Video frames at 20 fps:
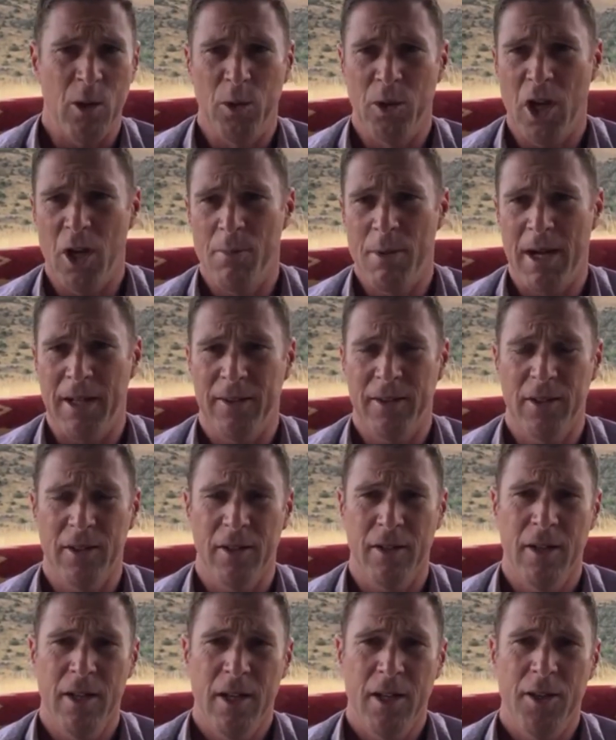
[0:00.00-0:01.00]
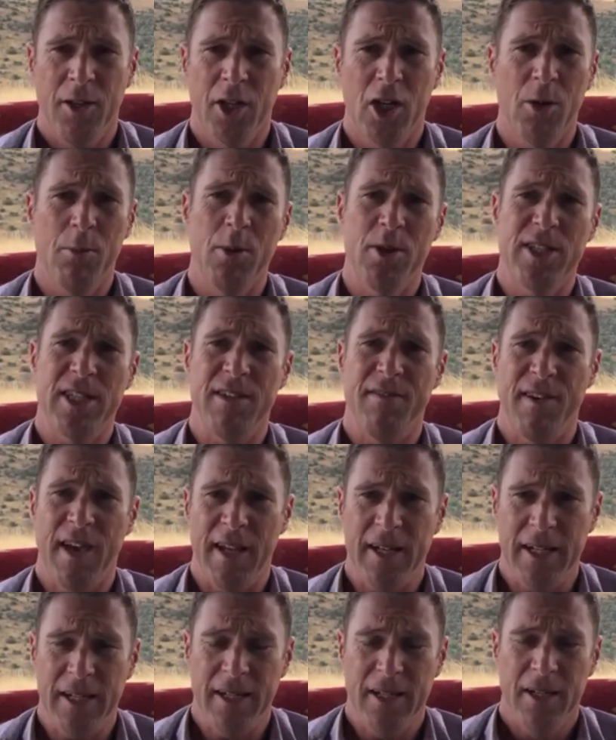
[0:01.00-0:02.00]
all know about the Kubusi
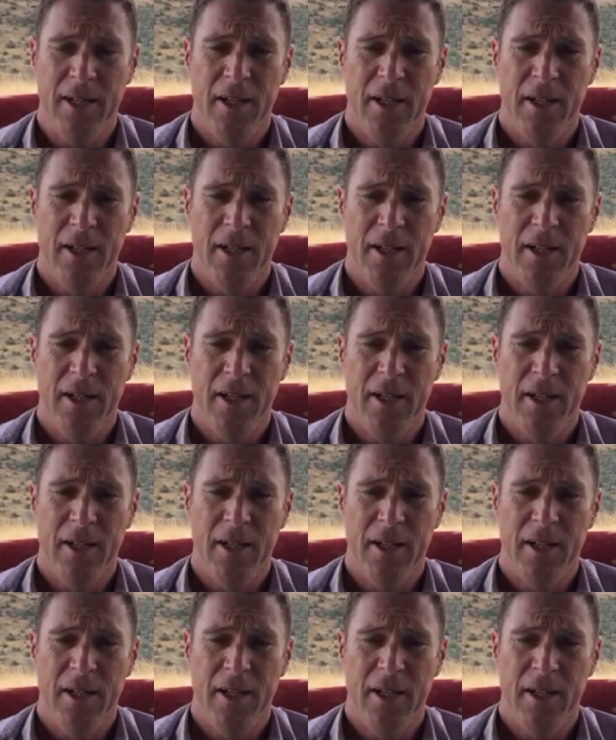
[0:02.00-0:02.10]
Valley,